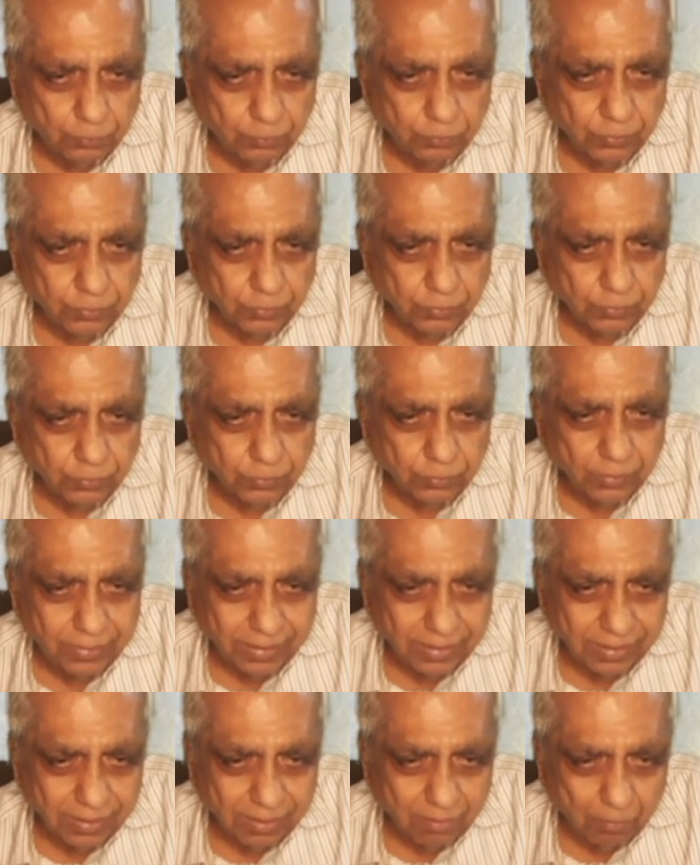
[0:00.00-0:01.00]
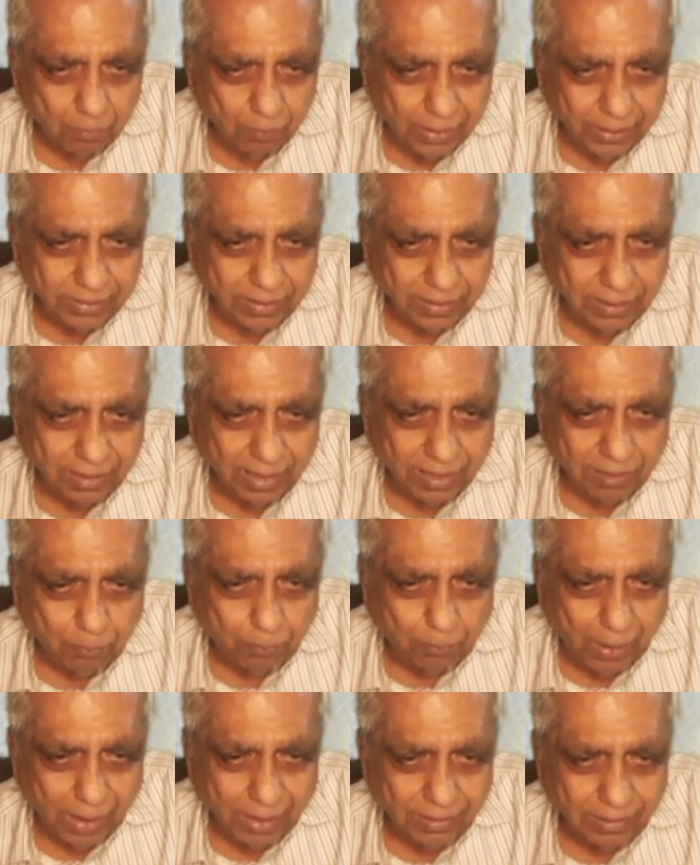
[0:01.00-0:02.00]
Then make a line
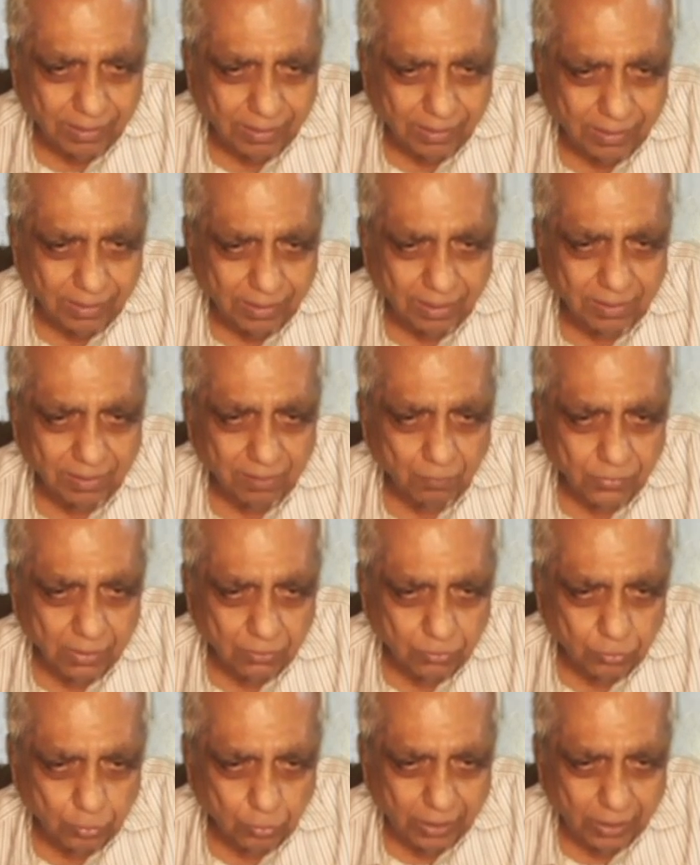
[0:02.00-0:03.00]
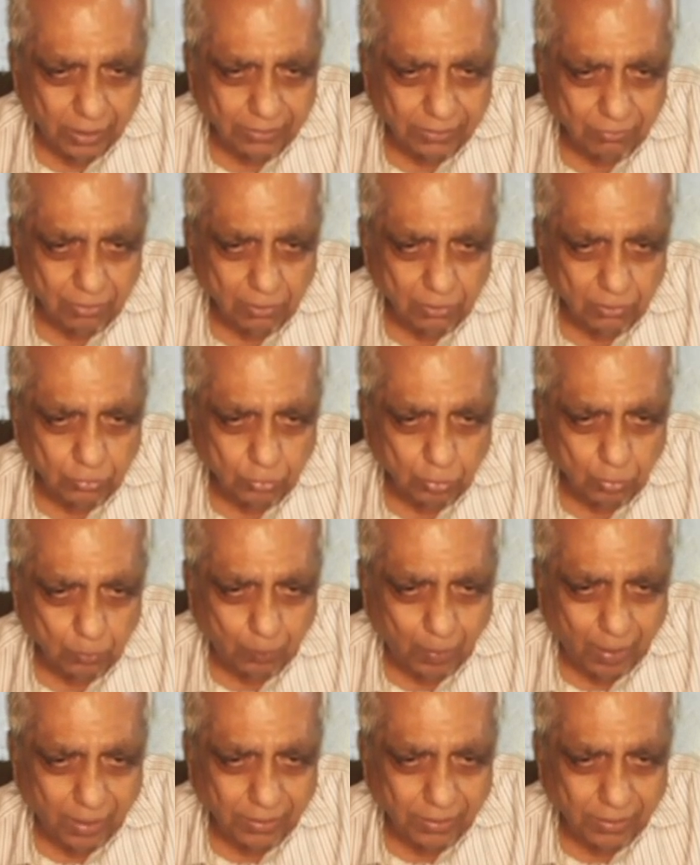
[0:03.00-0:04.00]
parallel so that it should
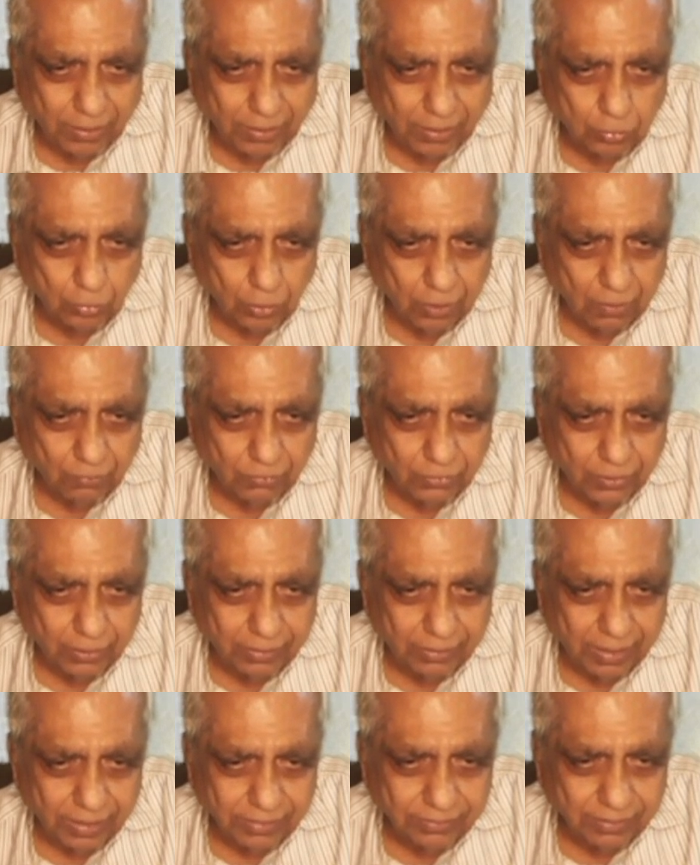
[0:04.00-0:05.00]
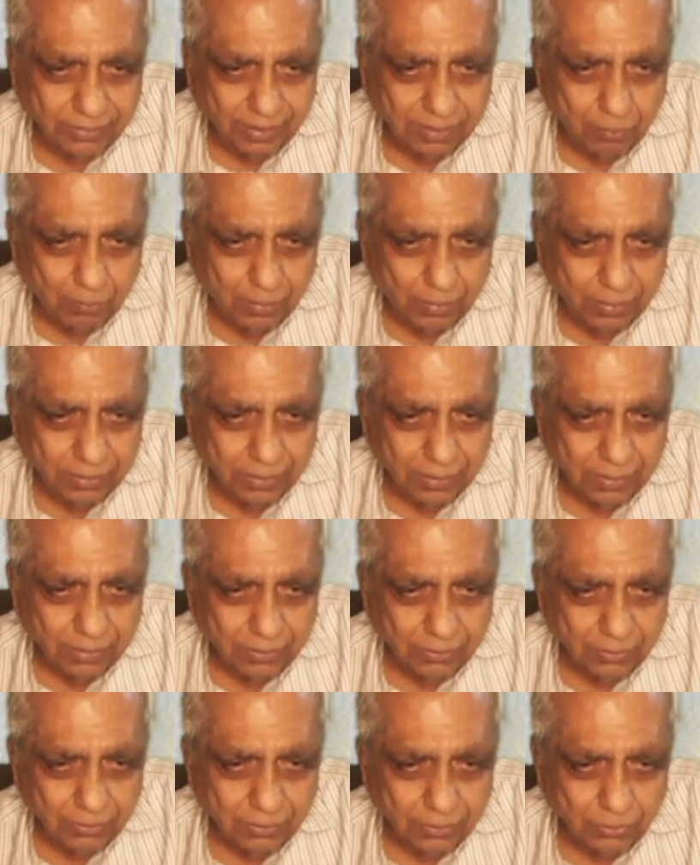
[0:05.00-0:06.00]
pass through the next element. So
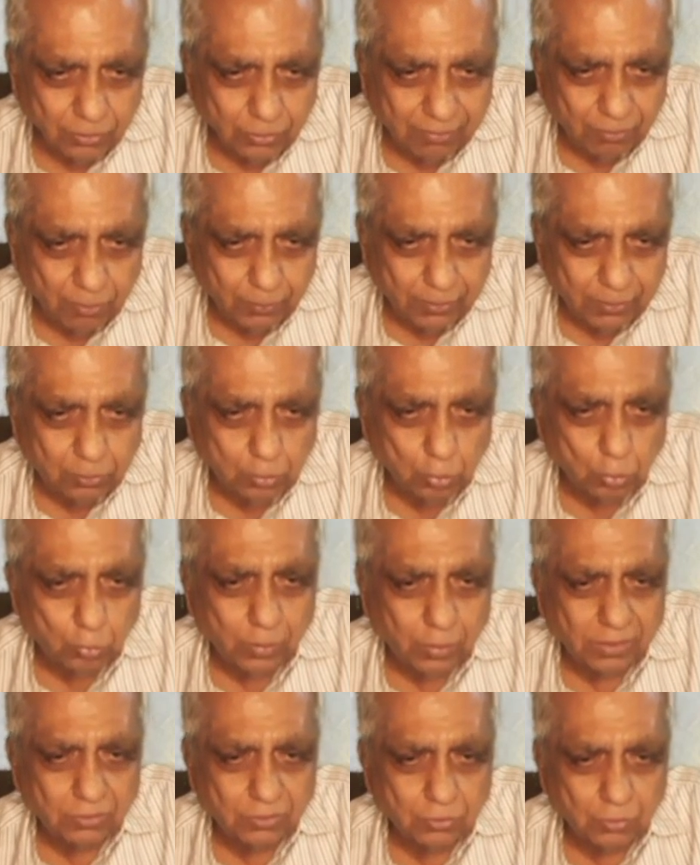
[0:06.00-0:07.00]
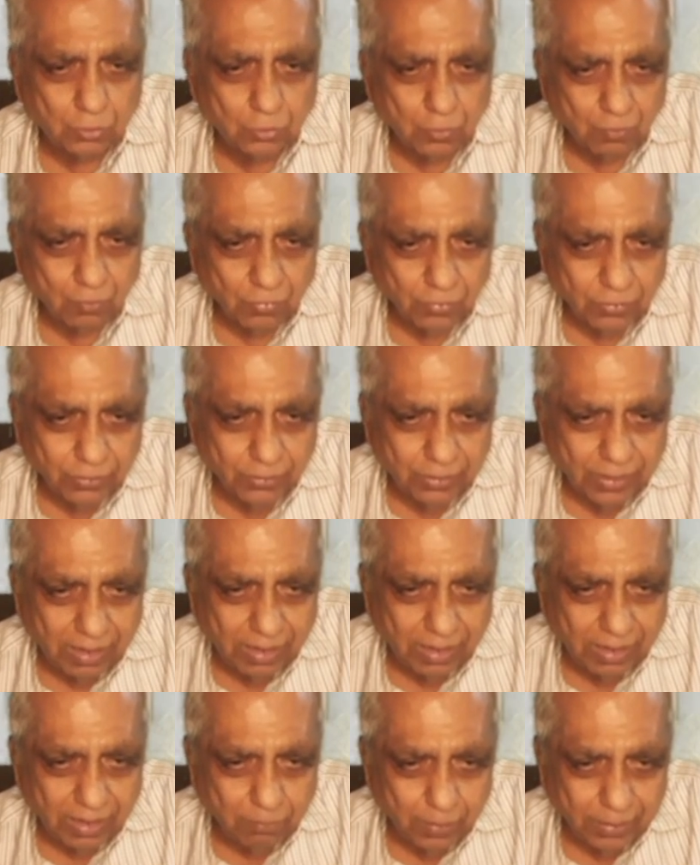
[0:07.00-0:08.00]
then will be 2s2. Then
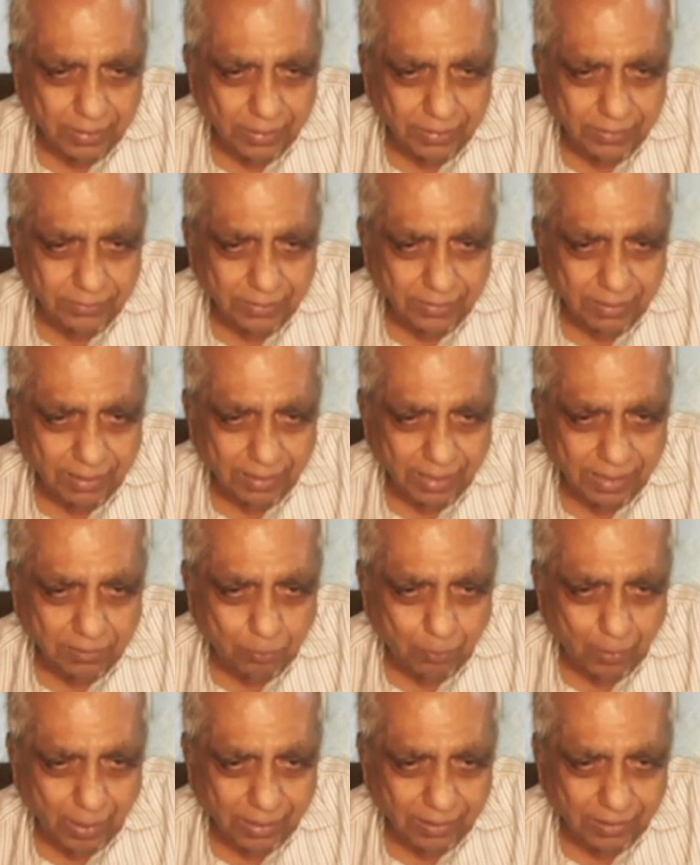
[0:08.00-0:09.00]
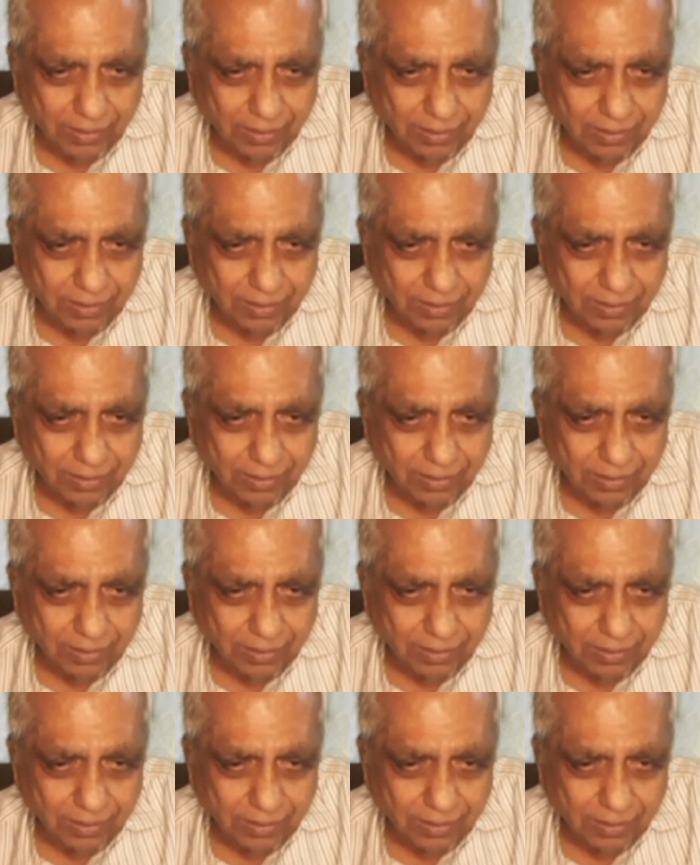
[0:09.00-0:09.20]
make another line parallel.